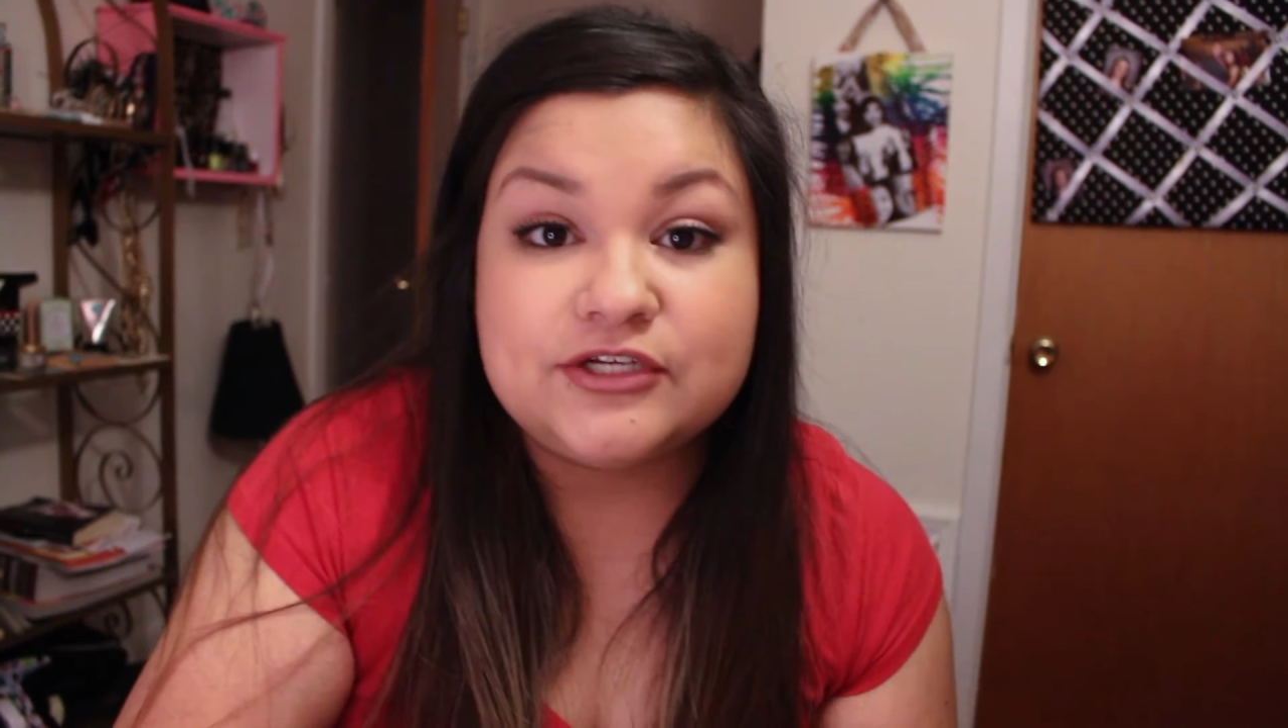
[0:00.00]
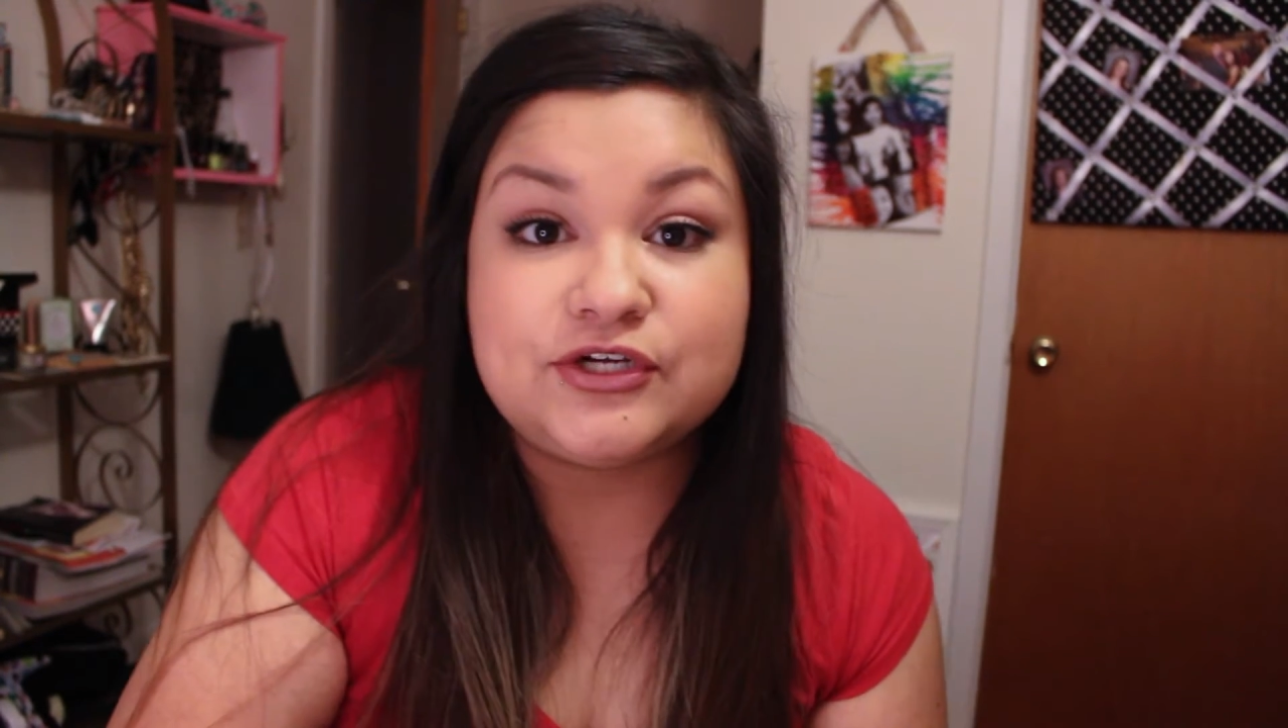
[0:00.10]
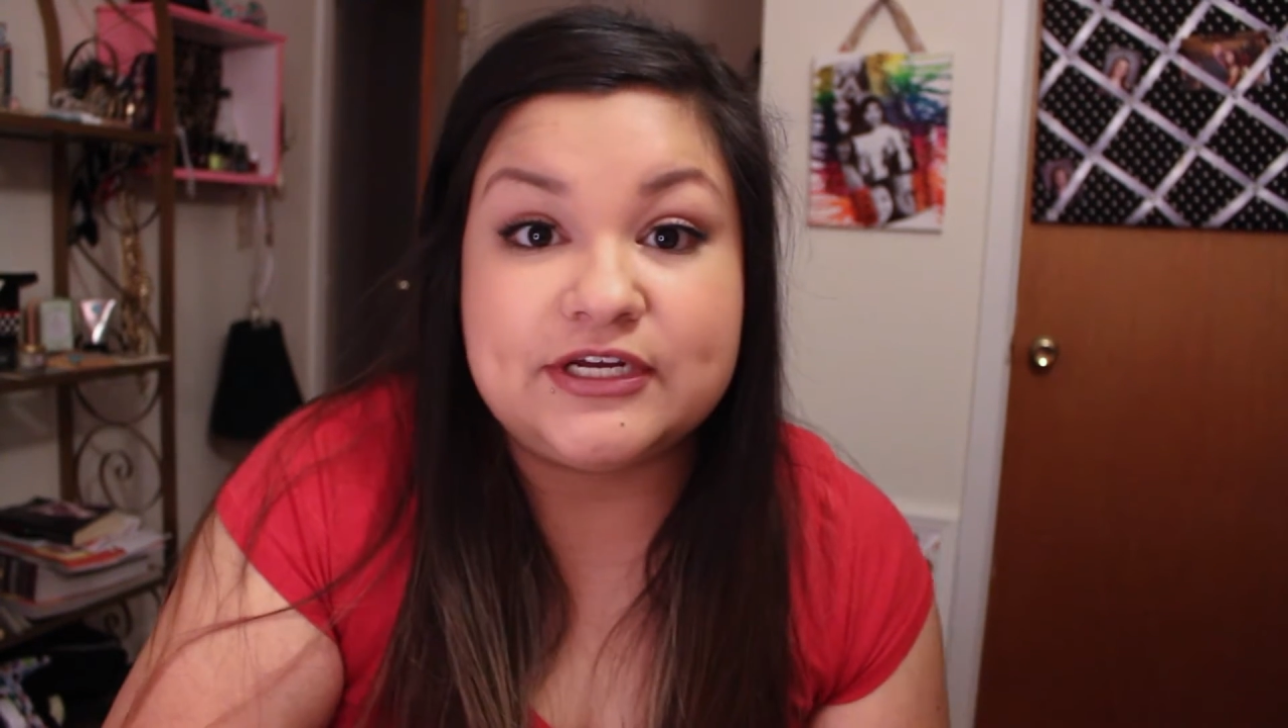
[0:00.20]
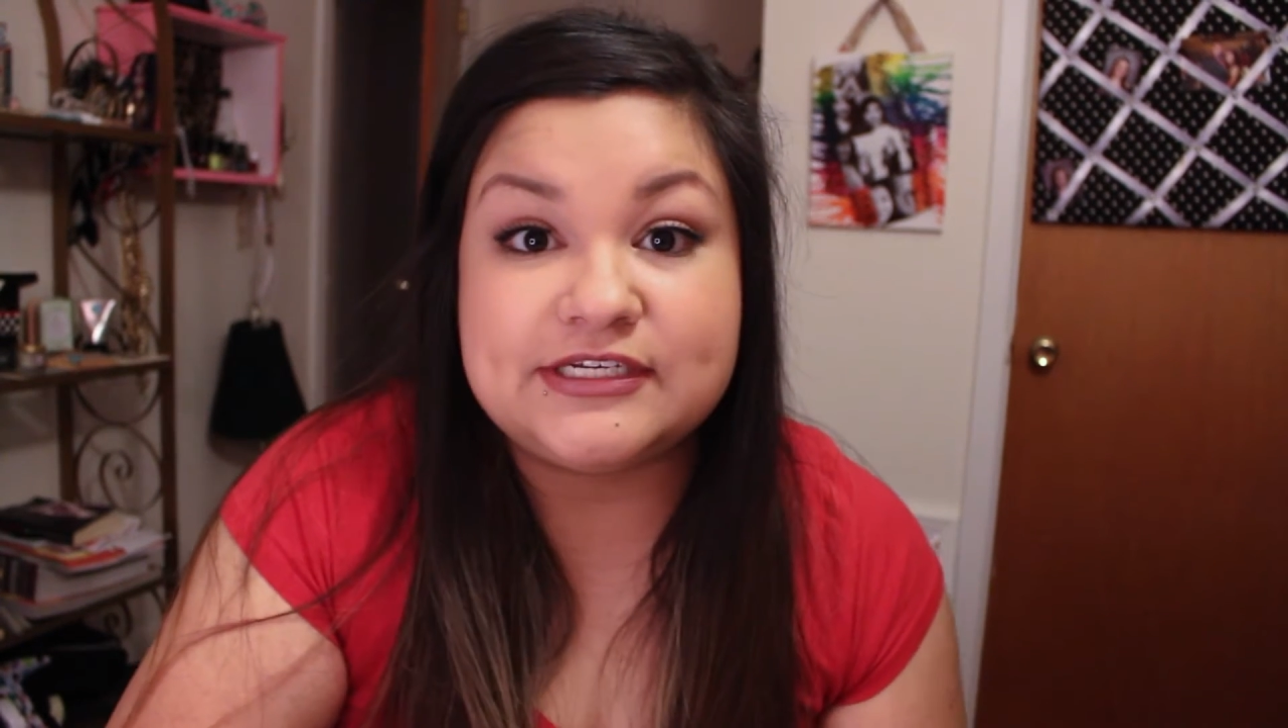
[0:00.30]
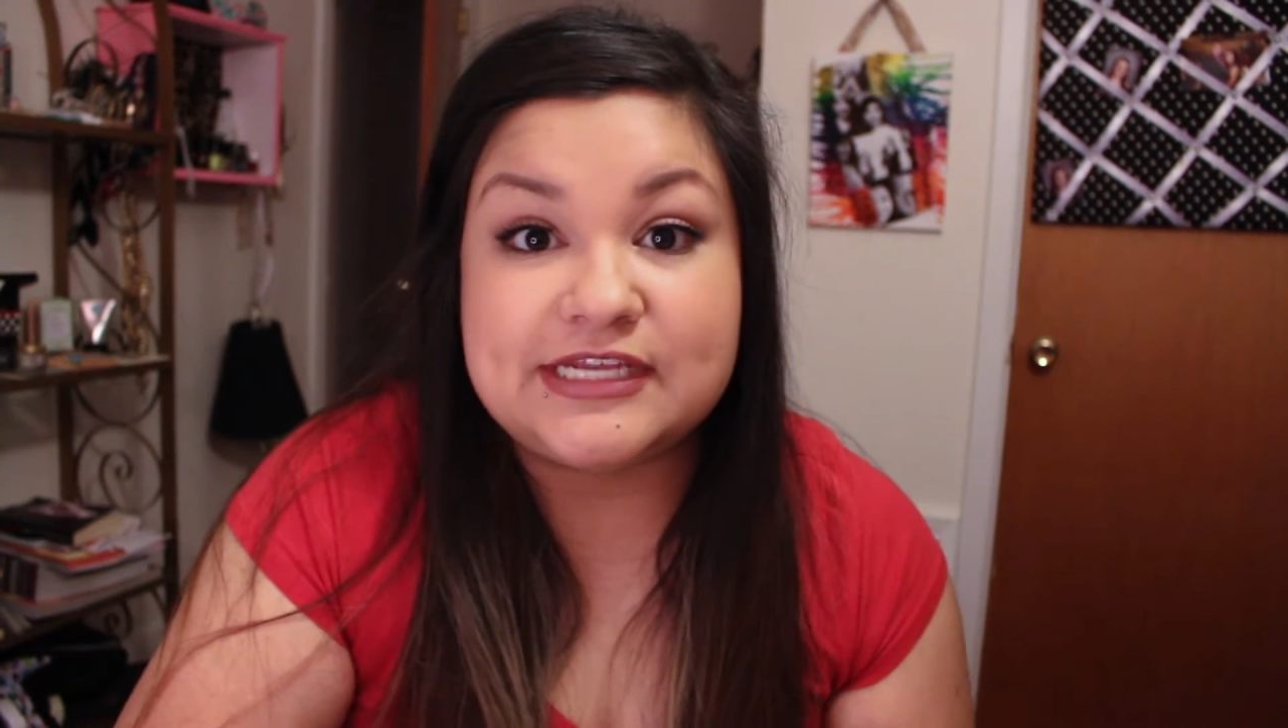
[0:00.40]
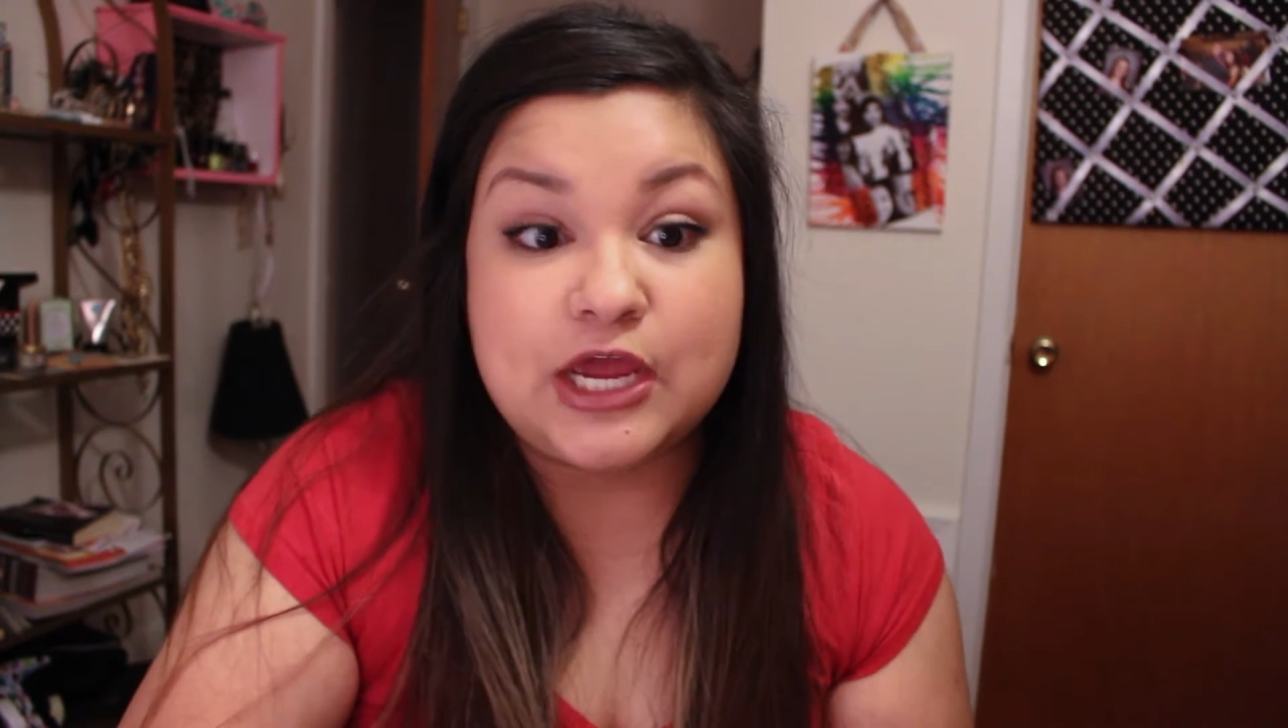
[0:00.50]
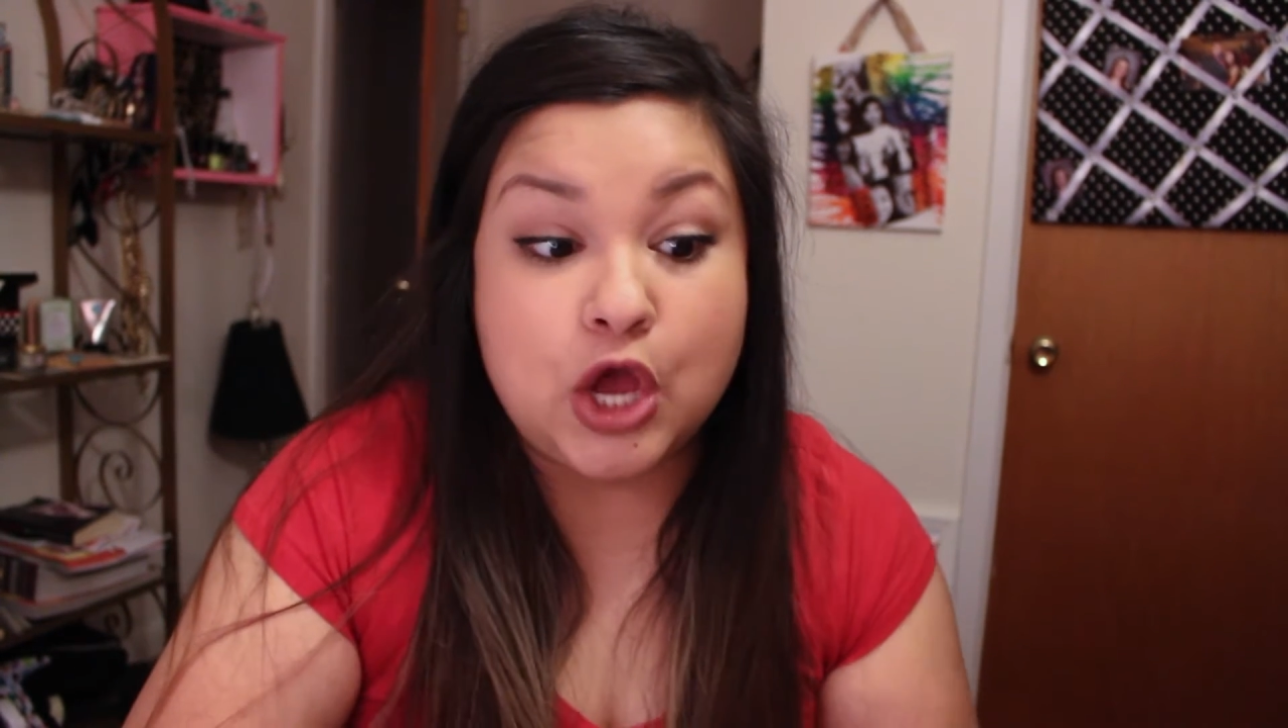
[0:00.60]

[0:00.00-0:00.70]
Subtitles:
trying to say,